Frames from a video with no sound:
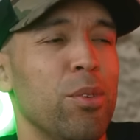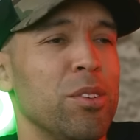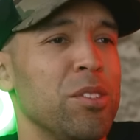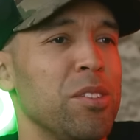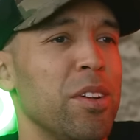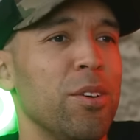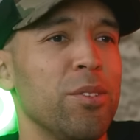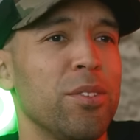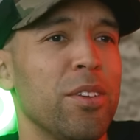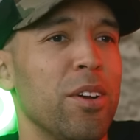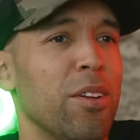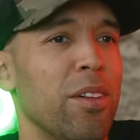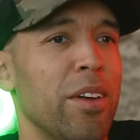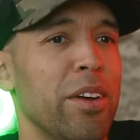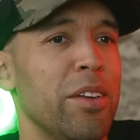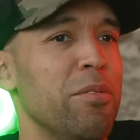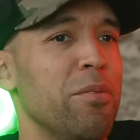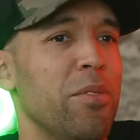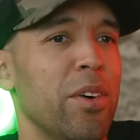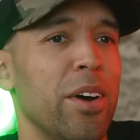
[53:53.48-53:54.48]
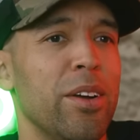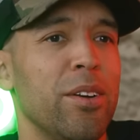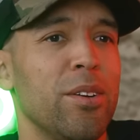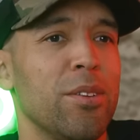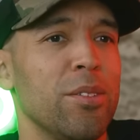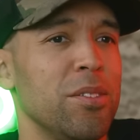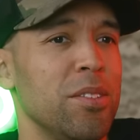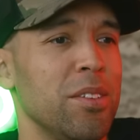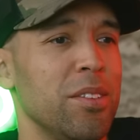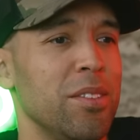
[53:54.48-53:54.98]
wasn't out there lighting
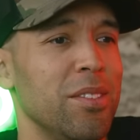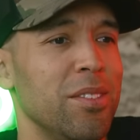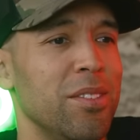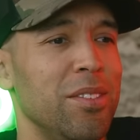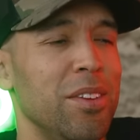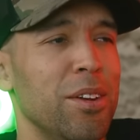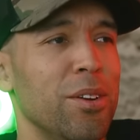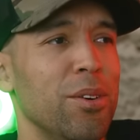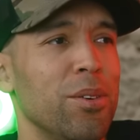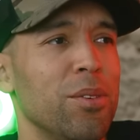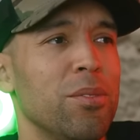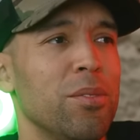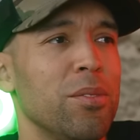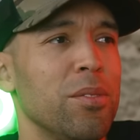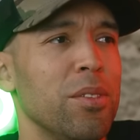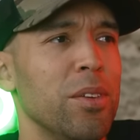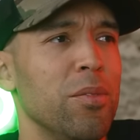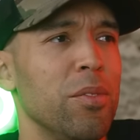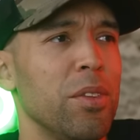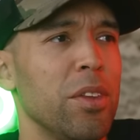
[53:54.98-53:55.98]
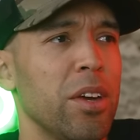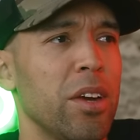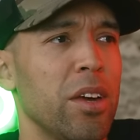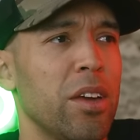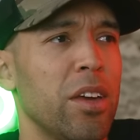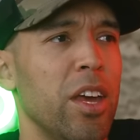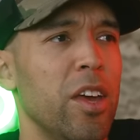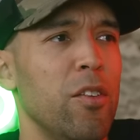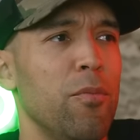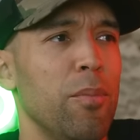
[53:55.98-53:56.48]
fires and, you know, living like
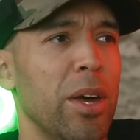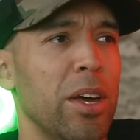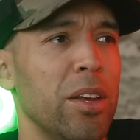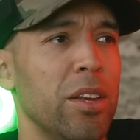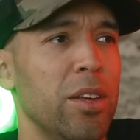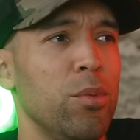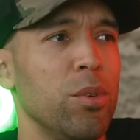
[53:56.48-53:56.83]
a caveman.